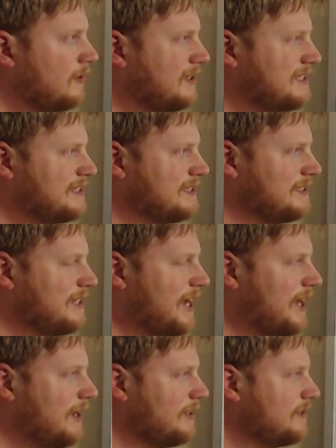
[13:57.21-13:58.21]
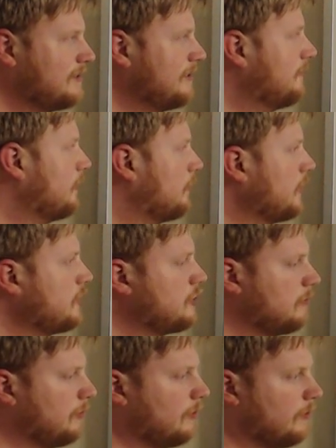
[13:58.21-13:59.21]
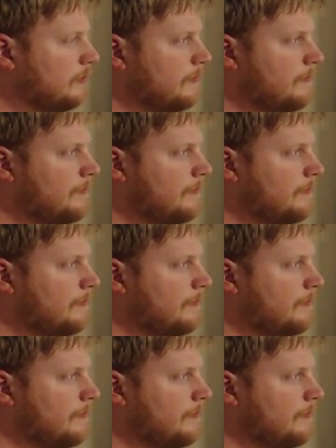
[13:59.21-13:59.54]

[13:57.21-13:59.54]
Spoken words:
that's not differentiable